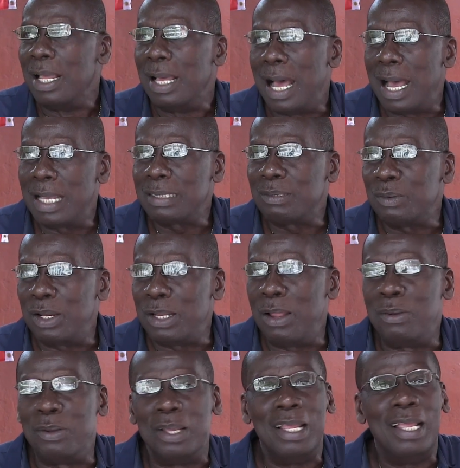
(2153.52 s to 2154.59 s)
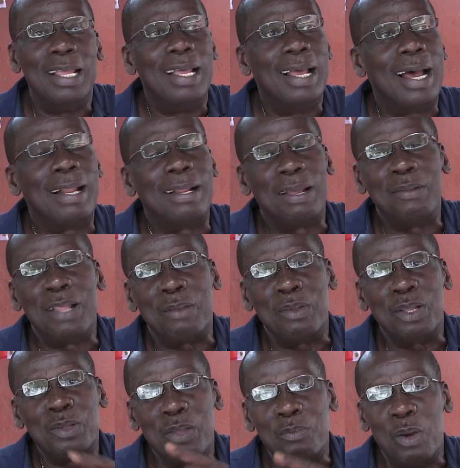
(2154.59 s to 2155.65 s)
Asmouth,
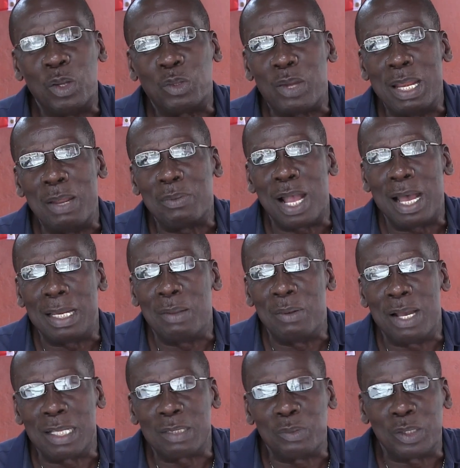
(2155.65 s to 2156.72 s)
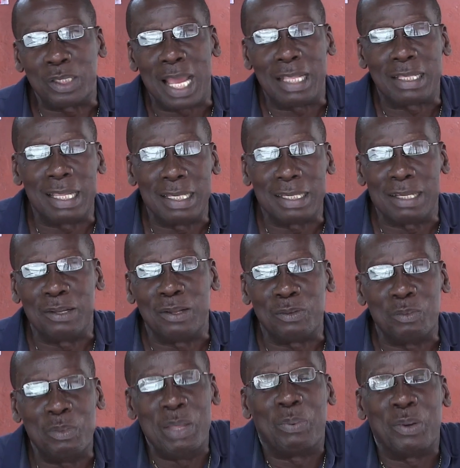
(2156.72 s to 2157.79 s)
in mouth when them call him Asmouth, I think, you know.
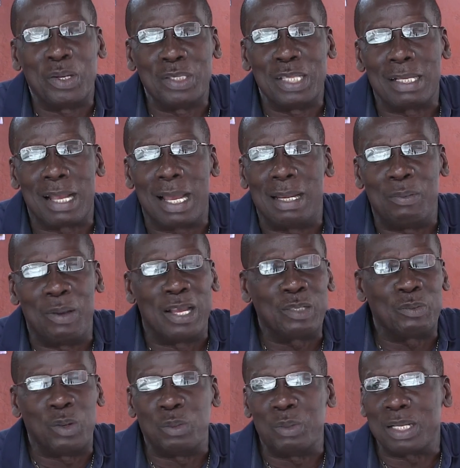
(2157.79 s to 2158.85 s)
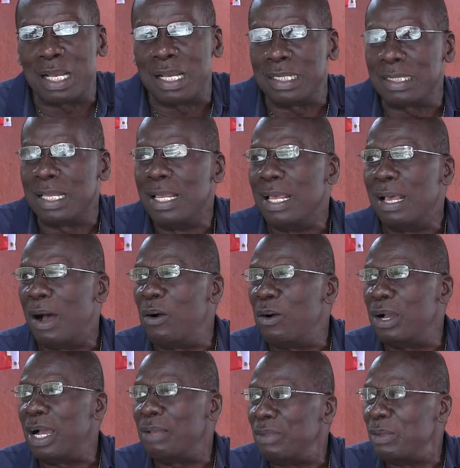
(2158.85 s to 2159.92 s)
Me personally call him Asmouth because
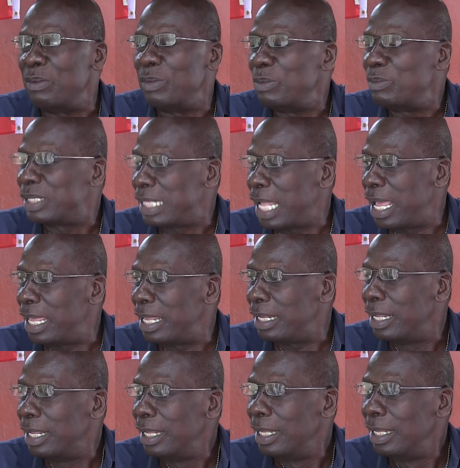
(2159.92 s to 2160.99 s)
him style.